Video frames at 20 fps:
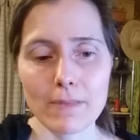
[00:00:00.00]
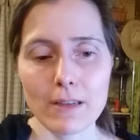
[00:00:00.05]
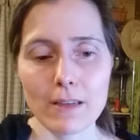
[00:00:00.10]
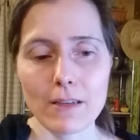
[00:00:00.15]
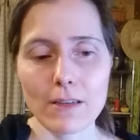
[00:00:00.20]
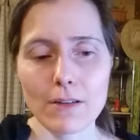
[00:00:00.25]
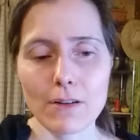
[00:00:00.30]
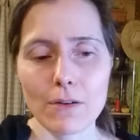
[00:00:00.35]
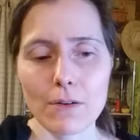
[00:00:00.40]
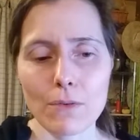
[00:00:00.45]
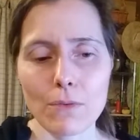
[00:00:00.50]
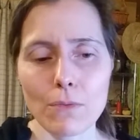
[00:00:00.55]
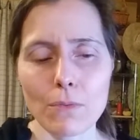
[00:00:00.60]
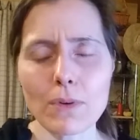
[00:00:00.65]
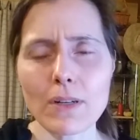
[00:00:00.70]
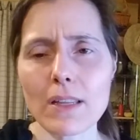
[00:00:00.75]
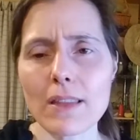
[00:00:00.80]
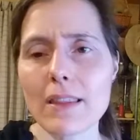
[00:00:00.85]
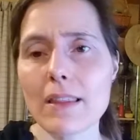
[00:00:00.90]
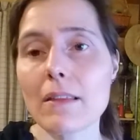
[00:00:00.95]

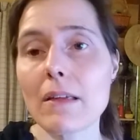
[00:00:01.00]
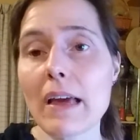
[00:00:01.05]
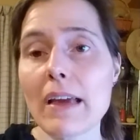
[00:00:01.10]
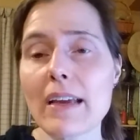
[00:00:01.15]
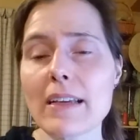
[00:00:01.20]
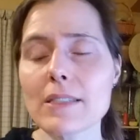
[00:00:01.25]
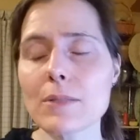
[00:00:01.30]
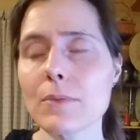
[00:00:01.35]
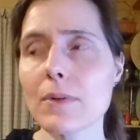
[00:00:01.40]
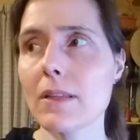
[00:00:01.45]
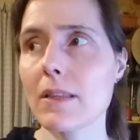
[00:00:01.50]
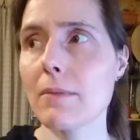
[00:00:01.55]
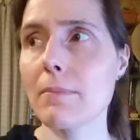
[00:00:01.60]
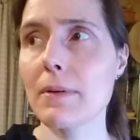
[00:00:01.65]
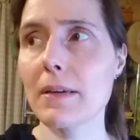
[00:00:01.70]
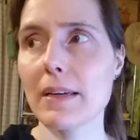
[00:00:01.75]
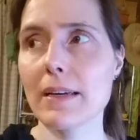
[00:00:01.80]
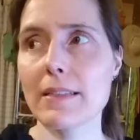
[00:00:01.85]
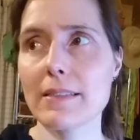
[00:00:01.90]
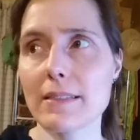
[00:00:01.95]
one of the
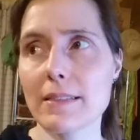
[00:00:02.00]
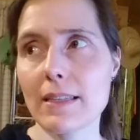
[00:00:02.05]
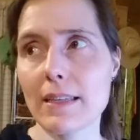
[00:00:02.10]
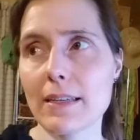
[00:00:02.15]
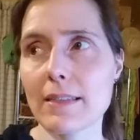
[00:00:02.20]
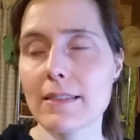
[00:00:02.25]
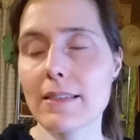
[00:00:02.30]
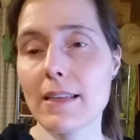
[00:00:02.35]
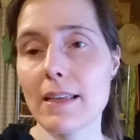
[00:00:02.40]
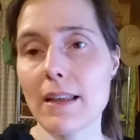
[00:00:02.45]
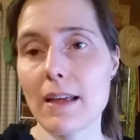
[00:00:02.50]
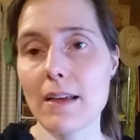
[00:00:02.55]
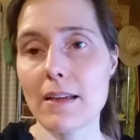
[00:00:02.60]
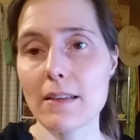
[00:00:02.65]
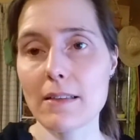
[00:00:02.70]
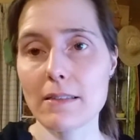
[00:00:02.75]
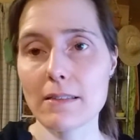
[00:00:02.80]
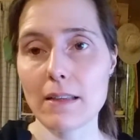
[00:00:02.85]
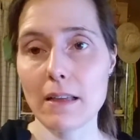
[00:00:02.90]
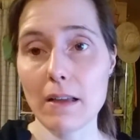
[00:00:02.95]
biggest things
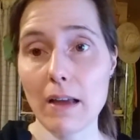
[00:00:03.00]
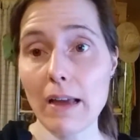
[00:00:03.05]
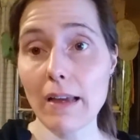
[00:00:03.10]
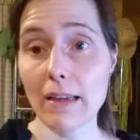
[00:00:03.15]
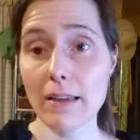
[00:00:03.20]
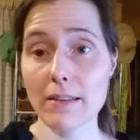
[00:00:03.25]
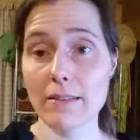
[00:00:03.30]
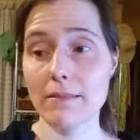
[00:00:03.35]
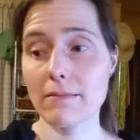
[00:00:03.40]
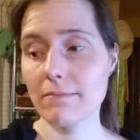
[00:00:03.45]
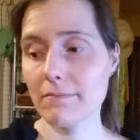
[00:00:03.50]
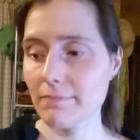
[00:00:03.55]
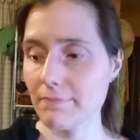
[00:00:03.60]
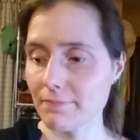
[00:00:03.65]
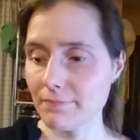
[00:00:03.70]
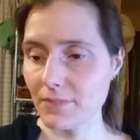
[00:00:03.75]
that I can